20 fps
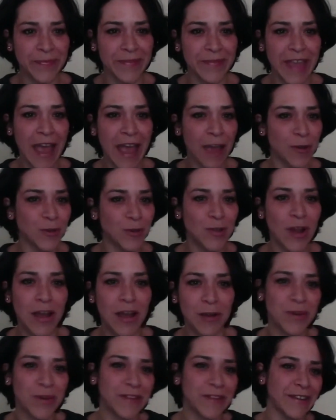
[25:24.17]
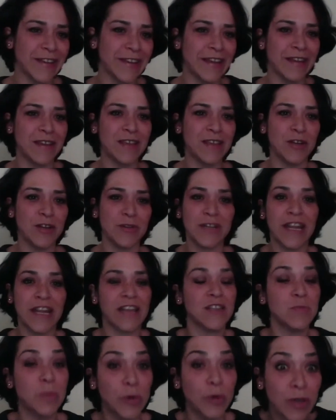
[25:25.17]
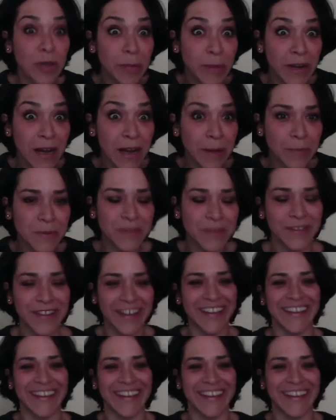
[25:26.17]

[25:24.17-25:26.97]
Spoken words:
yeah, good luck with the next book, perhaps.